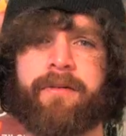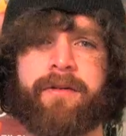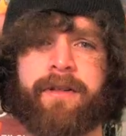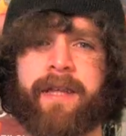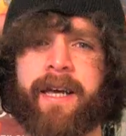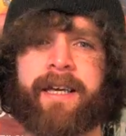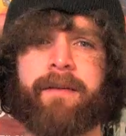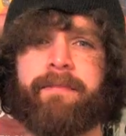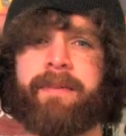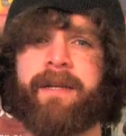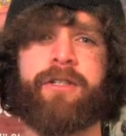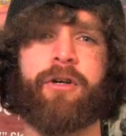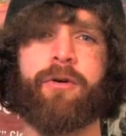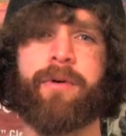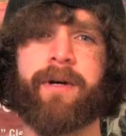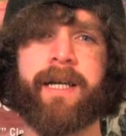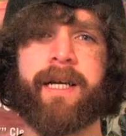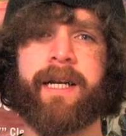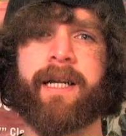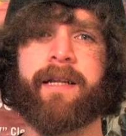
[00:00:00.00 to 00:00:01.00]
They could be
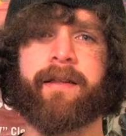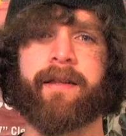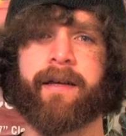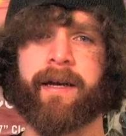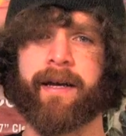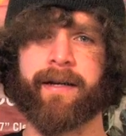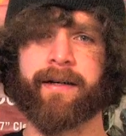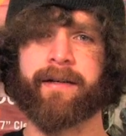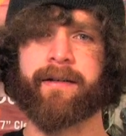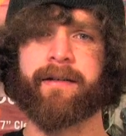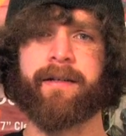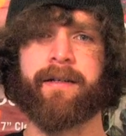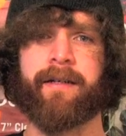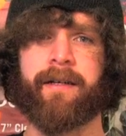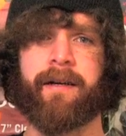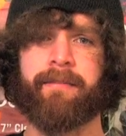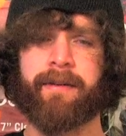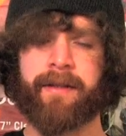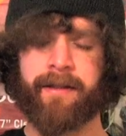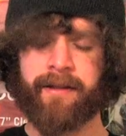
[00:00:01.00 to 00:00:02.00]
doing anything.
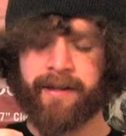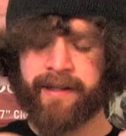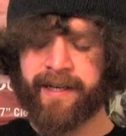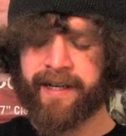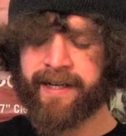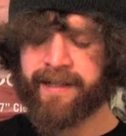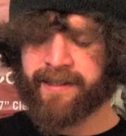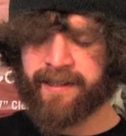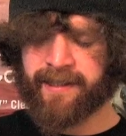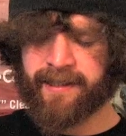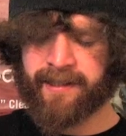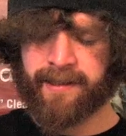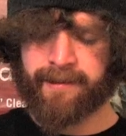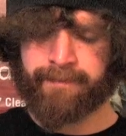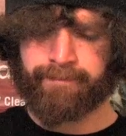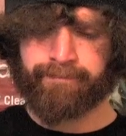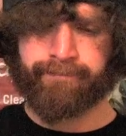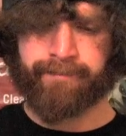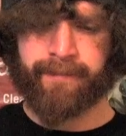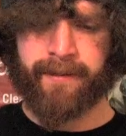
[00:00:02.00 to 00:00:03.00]
But this
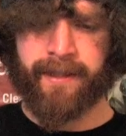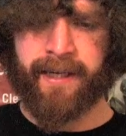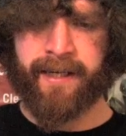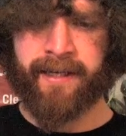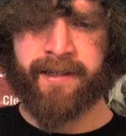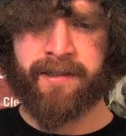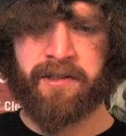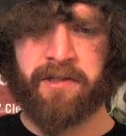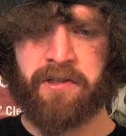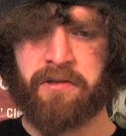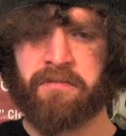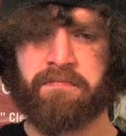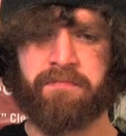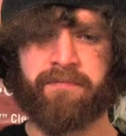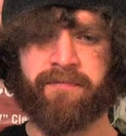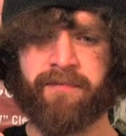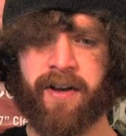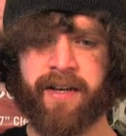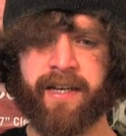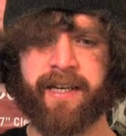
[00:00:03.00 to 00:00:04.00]
is
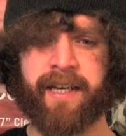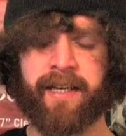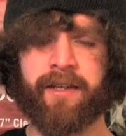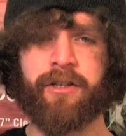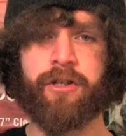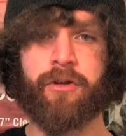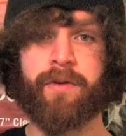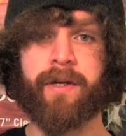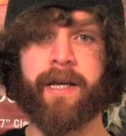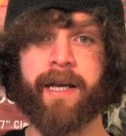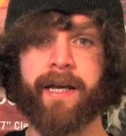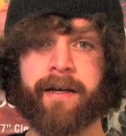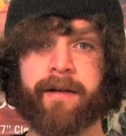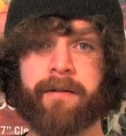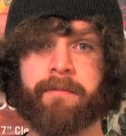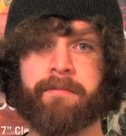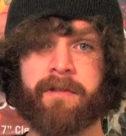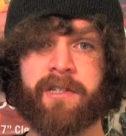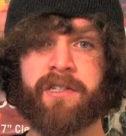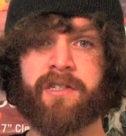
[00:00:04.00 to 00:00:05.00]
fucking
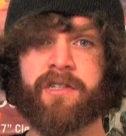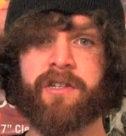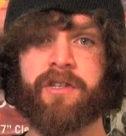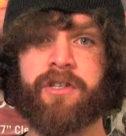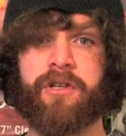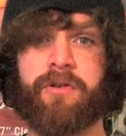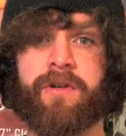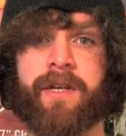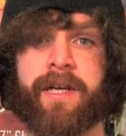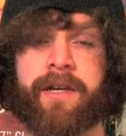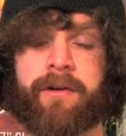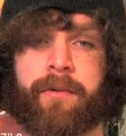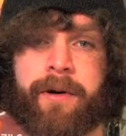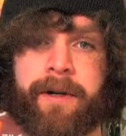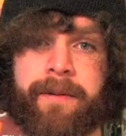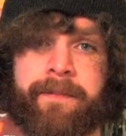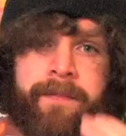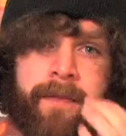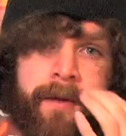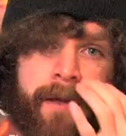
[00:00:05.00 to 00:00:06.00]
unique. This is a unique
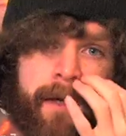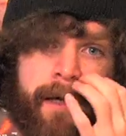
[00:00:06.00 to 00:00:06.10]
one.